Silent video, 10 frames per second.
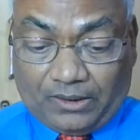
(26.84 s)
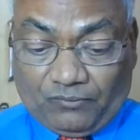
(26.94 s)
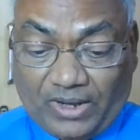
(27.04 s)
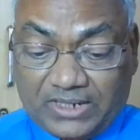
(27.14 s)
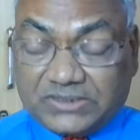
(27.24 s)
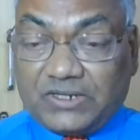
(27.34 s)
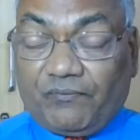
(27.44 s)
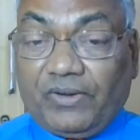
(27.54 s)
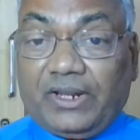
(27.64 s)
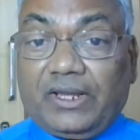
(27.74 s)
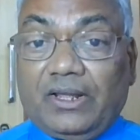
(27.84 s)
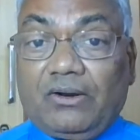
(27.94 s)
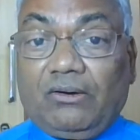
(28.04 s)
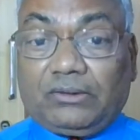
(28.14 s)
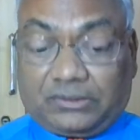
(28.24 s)
We are suffering a
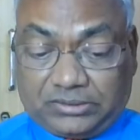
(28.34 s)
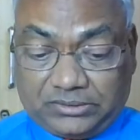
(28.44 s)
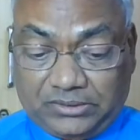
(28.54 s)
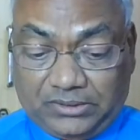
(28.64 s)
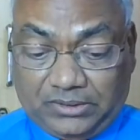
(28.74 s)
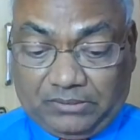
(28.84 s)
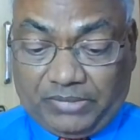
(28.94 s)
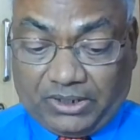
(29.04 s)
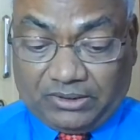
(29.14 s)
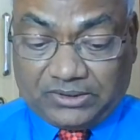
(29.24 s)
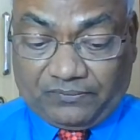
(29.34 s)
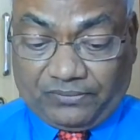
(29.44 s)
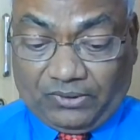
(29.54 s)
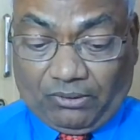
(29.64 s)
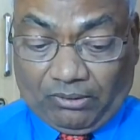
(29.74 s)
lot because of
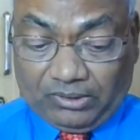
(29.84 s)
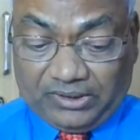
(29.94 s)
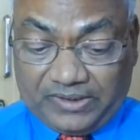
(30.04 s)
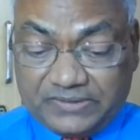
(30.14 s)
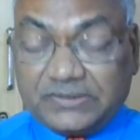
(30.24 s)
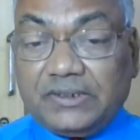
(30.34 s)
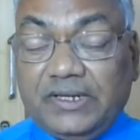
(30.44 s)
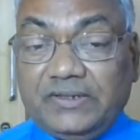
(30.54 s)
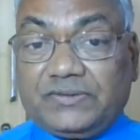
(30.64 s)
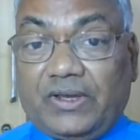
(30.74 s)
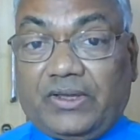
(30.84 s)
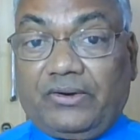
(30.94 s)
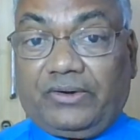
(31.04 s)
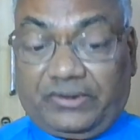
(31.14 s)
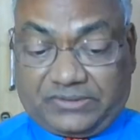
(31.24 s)
all these
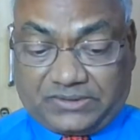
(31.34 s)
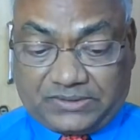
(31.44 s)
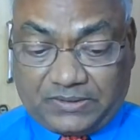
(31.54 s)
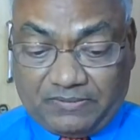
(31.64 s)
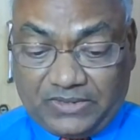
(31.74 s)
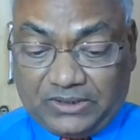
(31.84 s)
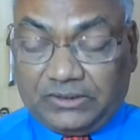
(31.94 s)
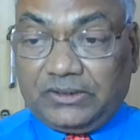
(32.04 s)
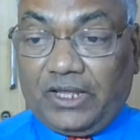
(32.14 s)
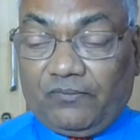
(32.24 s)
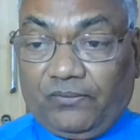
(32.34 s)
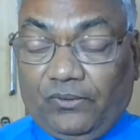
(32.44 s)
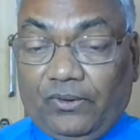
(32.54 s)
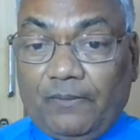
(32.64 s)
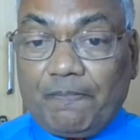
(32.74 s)
insecurities.
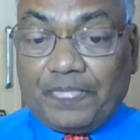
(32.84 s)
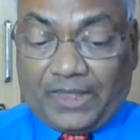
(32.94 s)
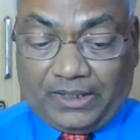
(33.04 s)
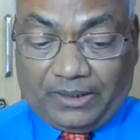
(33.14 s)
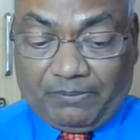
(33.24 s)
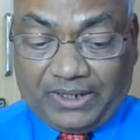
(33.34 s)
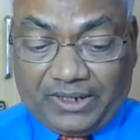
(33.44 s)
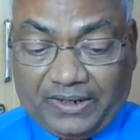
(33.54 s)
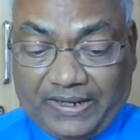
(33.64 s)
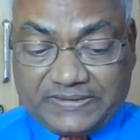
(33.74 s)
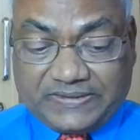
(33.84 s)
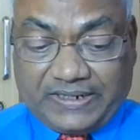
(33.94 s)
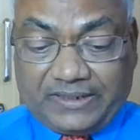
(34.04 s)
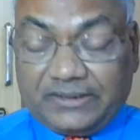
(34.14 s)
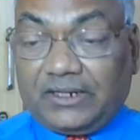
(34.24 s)
Therefore, in the beginning I
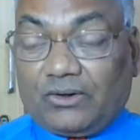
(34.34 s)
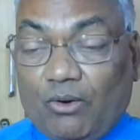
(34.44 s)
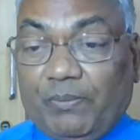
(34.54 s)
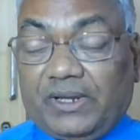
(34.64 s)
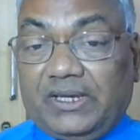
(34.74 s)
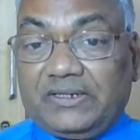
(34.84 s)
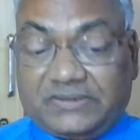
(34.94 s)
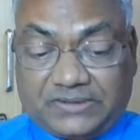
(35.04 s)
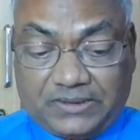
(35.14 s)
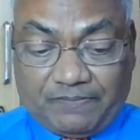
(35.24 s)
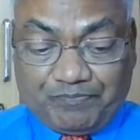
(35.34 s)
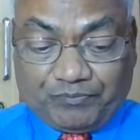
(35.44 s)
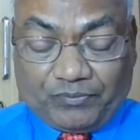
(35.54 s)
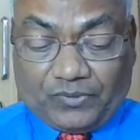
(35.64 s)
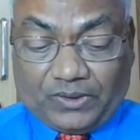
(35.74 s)
said the topic is
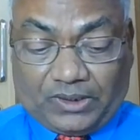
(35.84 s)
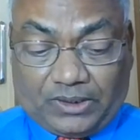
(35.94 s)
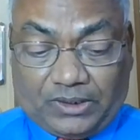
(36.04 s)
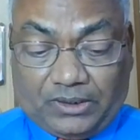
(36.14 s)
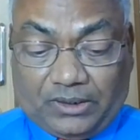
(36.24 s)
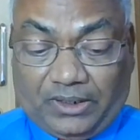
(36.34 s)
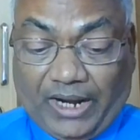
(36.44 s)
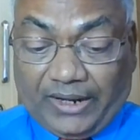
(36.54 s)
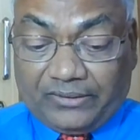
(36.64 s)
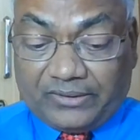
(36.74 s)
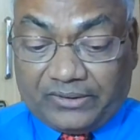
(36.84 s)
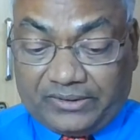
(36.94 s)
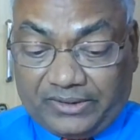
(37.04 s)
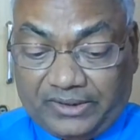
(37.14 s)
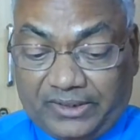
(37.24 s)
enter
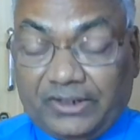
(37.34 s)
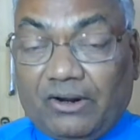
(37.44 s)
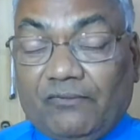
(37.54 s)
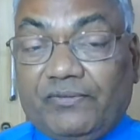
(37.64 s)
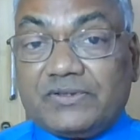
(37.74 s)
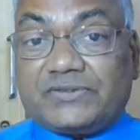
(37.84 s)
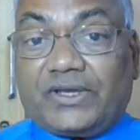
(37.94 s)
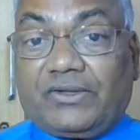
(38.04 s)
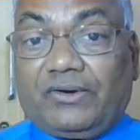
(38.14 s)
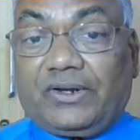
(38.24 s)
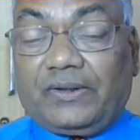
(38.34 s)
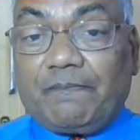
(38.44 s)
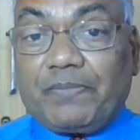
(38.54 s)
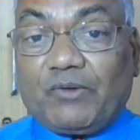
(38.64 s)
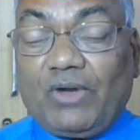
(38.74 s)
the era of insecurity.
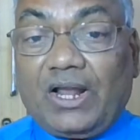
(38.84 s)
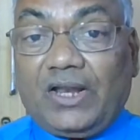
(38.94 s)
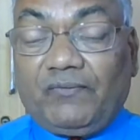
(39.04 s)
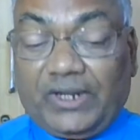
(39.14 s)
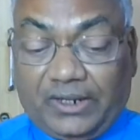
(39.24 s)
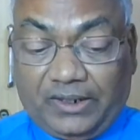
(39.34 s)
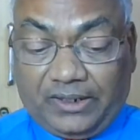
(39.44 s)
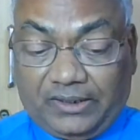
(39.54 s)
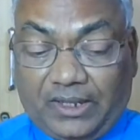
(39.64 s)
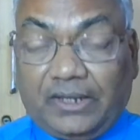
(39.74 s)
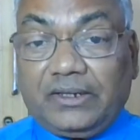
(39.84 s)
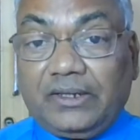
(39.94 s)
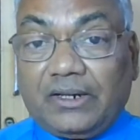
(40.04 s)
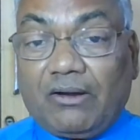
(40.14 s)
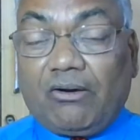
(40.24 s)
We are living in the
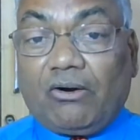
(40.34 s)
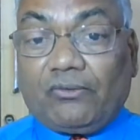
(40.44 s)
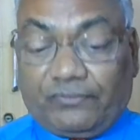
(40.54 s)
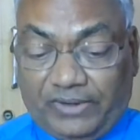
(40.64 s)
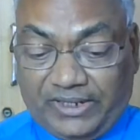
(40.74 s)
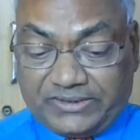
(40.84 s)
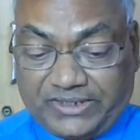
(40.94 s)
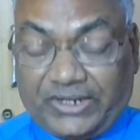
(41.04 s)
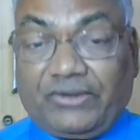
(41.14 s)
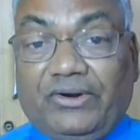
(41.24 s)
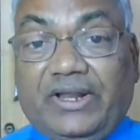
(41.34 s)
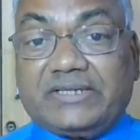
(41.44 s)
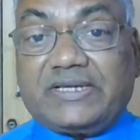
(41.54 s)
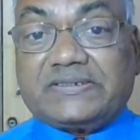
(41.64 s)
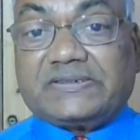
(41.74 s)
era of insecurity,
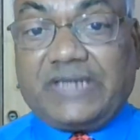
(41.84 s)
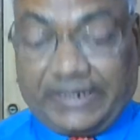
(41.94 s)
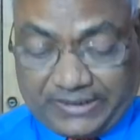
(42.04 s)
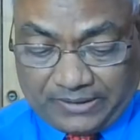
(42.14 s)
as I said.